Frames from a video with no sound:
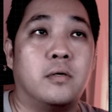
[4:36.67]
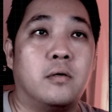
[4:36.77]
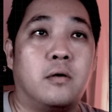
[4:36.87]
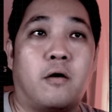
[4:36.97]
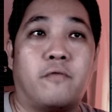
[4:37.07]

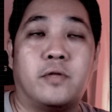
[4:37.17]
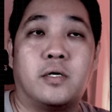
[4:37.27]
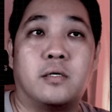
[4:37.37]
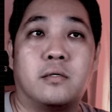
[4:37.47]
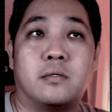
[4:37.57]
of
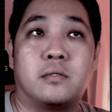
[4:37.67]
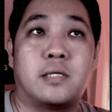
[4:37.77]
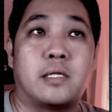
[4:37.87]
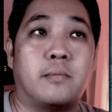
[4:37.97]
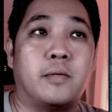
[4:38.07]
the
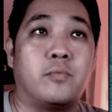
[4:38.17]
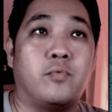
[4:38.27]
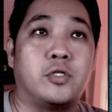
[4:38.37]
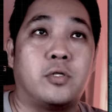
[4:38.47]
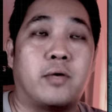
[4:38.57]
settlement,
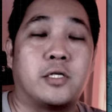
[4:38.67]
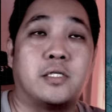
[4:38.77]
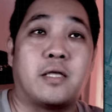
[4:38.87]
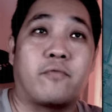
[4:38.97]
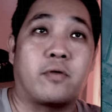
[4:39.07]
which the
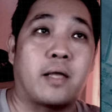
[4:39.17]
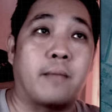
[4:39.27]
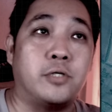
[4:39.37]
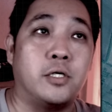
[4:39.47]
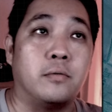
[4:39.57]
Russians have
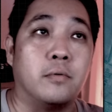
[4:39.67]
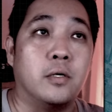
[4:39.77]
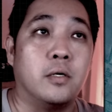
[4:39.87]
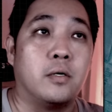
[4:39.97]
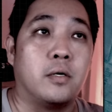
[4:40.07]
captured,
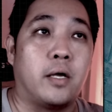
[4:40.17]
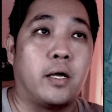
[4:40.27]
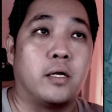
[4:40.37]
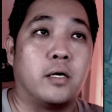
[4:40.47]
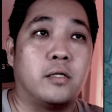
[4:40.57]

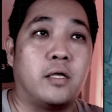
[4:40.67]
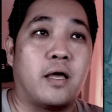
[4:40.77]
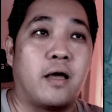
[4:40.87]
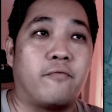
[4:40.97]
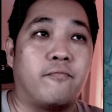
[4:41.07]
and they
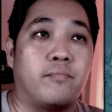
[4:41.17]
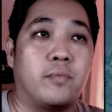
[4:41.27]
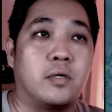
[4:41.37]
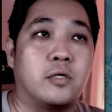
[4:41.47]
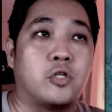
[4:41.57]
have
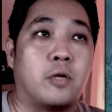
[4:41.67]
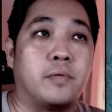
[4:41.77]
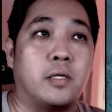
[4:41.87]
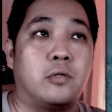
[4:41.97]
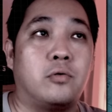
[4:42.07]

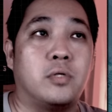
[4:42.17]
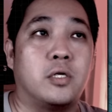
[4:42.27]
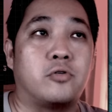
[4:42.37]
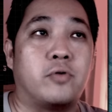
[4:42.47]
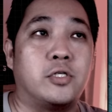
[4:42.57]
stomped into
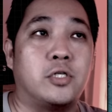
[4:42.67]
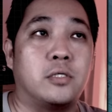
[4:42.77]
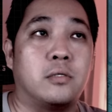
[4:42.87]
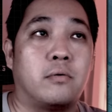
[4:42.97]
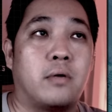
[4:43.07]
the
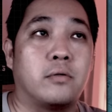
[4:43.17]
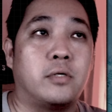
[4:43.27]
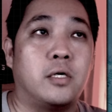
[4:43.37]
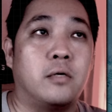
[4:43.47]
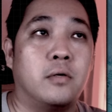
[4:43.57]
trenches around
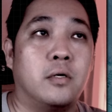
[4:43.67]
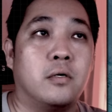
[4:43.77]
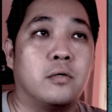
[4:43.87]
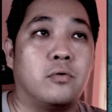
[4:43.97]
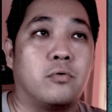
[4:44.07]
here.
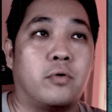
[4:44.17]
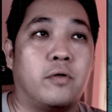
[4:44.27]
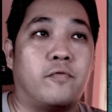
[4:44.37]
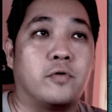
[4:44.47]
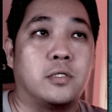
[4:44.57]

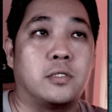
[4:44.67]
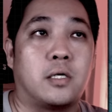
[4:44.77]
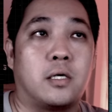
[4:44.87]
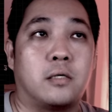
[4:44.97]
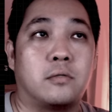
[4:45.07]
Ukrainian forces
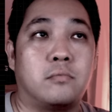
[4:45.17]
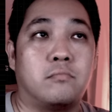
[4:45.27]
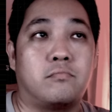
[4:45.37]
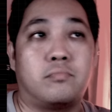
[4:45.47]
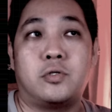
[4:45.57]
are
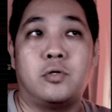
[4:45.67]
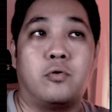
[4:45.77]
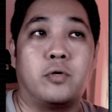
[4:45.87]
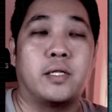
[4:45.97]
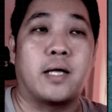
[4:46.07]
still
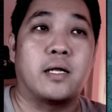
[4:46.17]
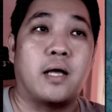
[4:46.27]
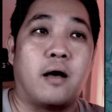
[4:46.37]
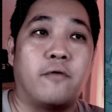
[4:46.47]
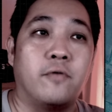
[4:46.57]
holding the other
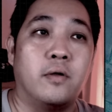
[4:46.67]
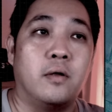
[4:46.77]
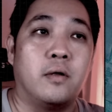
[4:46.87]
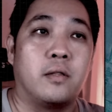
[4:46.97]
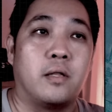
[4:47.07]
half,
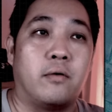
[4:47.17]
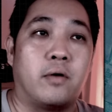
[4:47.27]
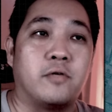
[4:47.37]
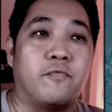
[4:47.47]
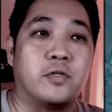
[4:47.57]
and
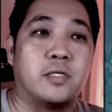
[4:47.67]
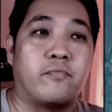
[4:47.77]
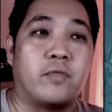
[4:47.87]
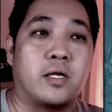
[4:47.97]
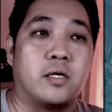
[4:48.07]
Russian forces
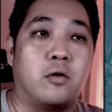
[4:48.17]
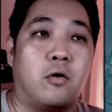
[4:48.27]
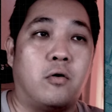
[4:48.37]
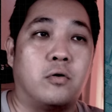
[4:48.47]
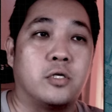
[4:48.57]
have taken
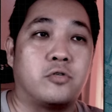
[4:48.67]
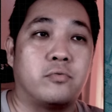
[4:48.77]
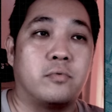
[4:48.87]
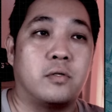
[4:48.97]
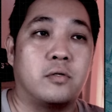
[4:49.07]
all
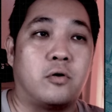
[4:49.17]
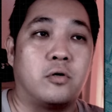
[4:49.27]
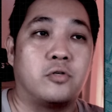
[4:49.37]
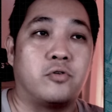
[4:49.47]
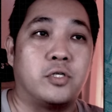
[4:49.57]

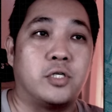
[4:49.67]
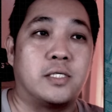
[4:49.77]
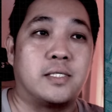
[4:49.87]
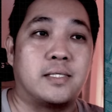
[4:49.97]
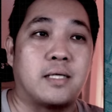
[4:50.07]
the
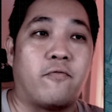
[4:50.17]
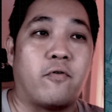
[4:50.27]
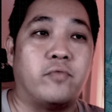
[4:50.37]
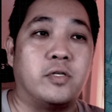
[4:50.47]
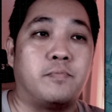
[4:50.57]
trenches south
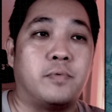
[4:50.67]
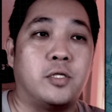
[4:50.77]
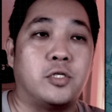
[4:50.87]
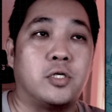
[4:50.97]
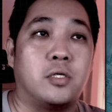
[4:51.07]
of this
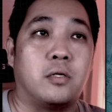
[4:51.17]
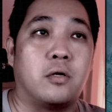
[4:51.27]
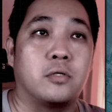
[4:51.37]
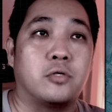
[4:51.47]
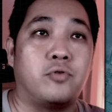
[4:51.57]
position
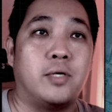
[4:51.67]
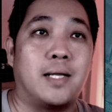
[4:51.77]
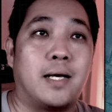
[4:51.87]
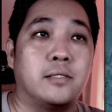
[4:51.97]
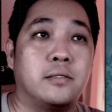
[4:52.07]
along the tree
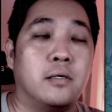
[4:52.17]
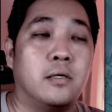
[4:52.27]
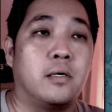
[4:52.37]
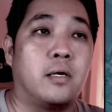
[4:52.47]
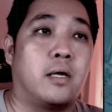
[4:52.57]
lines,
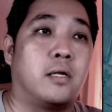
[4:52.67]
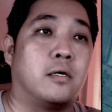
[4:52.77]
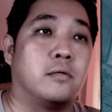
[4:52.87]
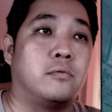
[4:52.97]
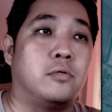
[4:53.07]
and
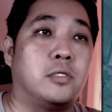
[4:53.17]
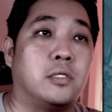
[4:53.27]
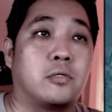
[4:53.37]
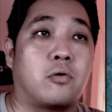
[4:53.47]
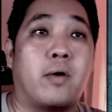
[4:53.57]
this
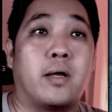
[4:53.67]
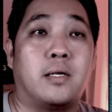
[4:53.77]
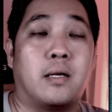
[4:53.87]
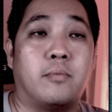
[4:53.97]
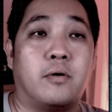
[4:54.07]
is quite
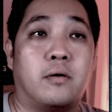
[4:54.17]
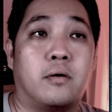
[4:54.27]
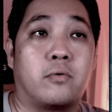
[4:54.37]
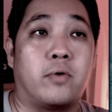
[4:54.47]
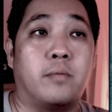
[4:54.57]

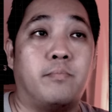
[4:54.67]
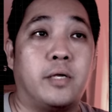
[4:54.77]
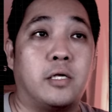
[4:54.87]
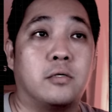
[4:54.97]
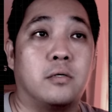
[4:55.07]
a
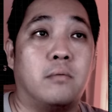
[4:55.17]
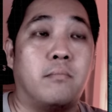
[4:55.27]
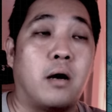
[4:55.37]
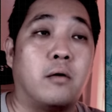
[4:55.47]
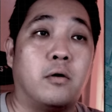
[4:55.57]
big
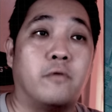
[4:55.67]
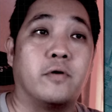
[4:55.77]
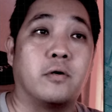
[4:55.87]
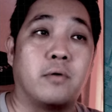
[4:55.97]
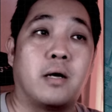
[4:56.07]
amount
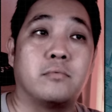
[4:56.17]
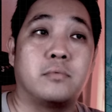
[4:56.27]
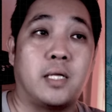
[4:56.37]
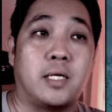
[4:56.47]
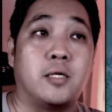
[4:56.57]
of ground
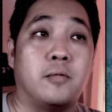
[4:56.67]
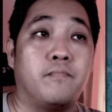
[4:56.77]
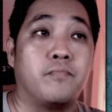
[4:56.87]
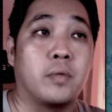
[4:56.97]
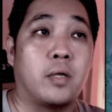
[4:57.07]
taken,
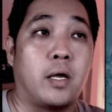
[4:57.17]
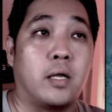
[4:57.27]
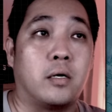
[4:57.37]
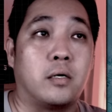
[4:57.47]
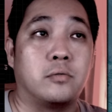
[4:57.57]

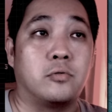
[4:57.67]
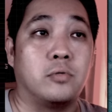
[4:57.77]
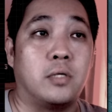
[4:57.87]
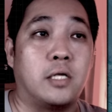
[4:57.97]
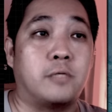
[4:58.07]
and so
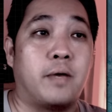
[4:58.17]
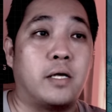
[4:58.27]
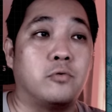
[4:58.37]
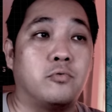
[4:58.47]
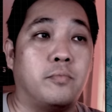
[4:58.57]
the next
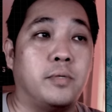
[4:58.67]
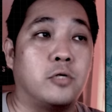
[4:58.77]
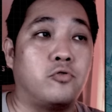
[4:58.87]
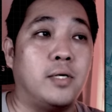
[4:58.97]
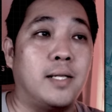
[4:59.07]
battles will be
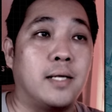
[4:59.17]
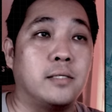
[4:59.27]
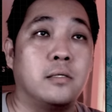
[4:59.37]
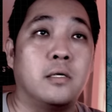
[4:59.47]
the tree lines.